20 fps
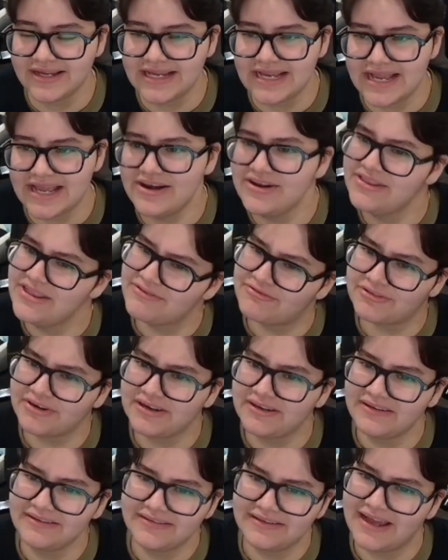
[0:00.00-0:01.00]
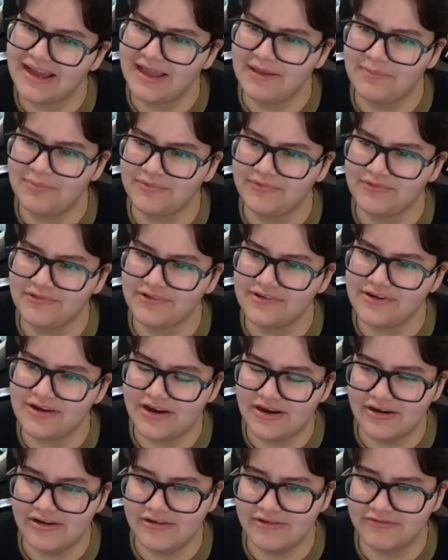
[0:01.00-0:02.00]
a different type
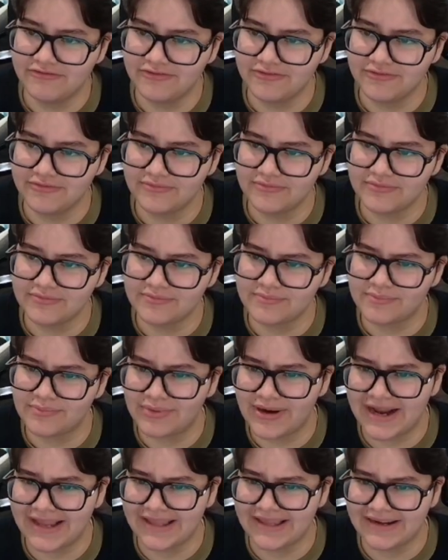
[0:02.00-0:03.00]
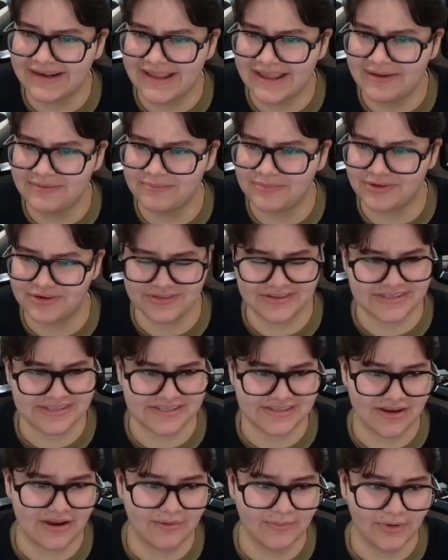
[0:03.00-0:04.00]
of bracket and parenthesis
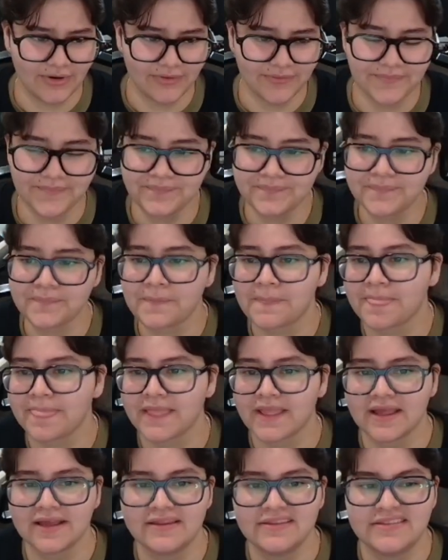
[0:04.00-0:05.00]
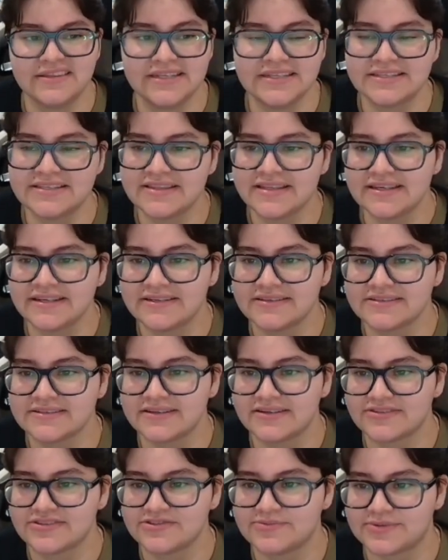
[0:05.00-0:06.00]
combo. These things
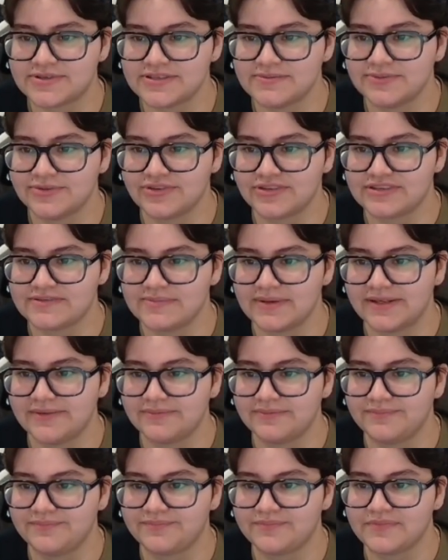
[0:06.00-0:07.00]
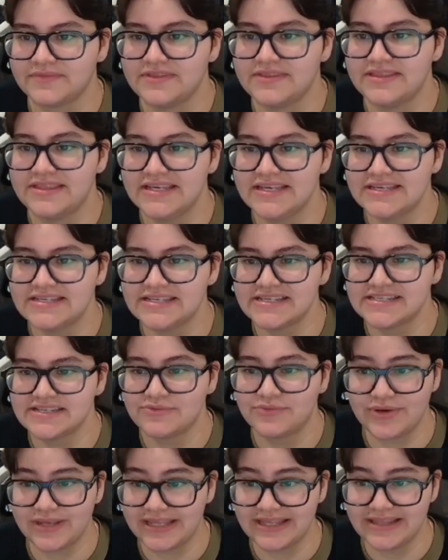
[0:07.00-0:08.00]
are super simple to explain. This is a
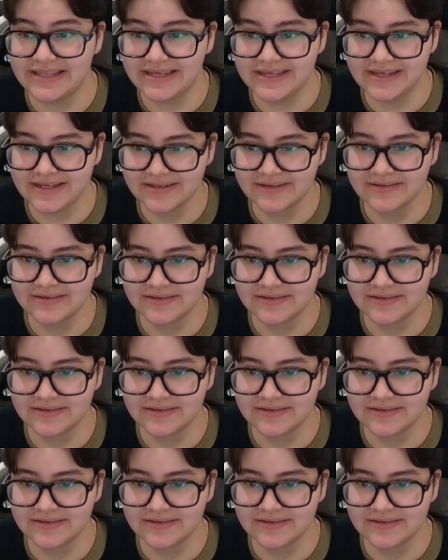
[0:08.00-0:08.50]
wiki link,